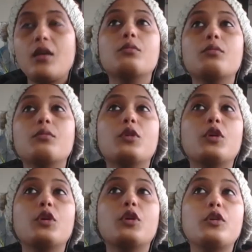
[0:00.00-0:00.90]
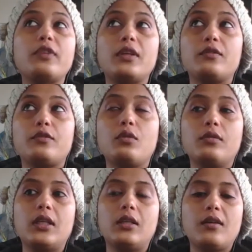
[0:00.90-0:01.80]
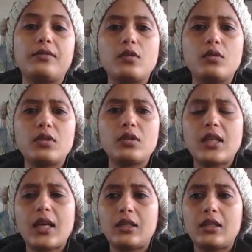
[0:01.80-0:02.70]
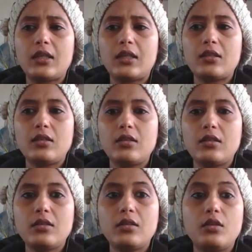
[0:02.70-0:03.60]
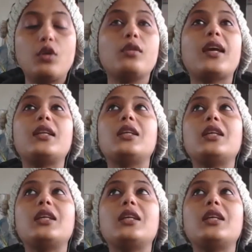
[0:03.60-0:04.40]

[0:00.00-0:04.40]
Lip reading: moving forward, of course, like no, and it